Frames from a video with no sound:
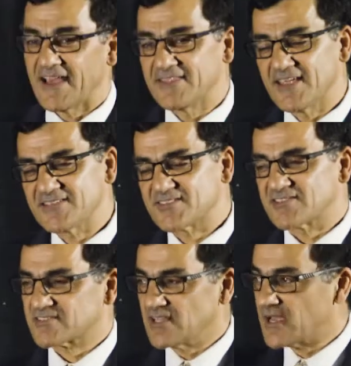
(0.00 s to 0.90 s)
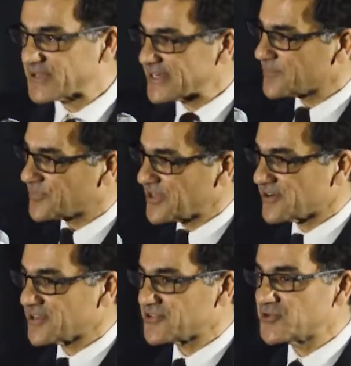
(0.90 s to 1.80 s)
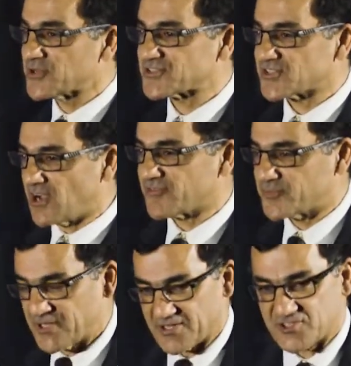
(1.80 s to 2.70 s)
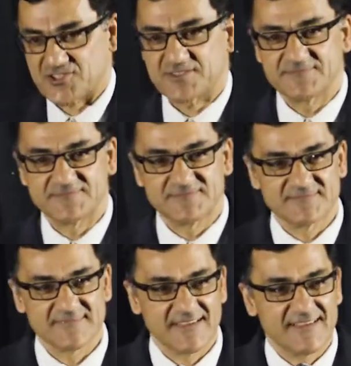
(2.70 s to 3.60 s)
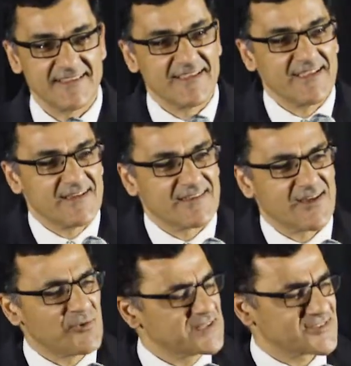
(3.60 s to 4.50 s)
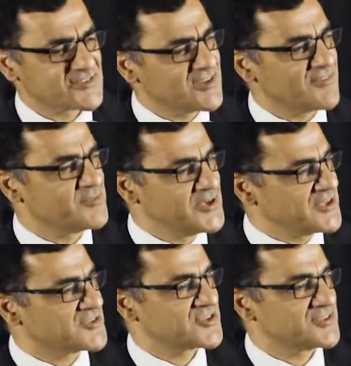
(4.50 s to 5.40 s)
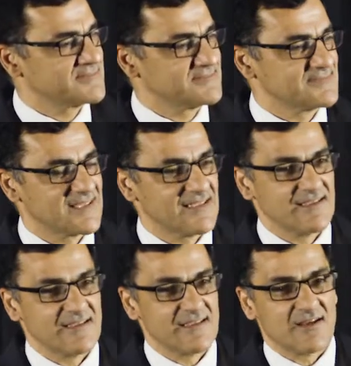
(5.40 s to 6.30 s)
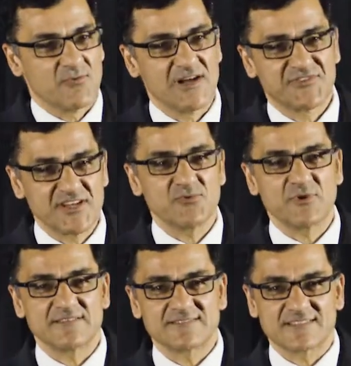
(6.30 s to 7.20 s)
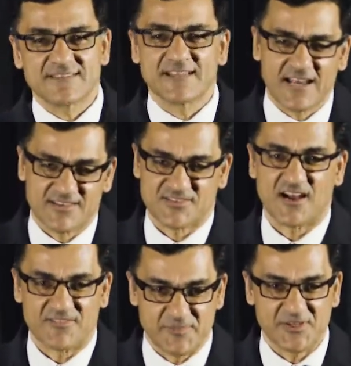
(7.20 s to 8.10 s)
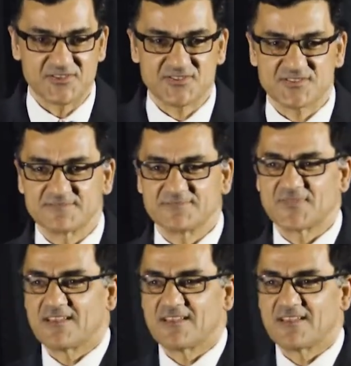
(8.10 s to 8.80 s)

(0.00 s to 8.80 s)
And they said, Salam, get up there and do a soft pitch. Now, what's a soft pitch? Well, I'll tell you what's not a soft pitch.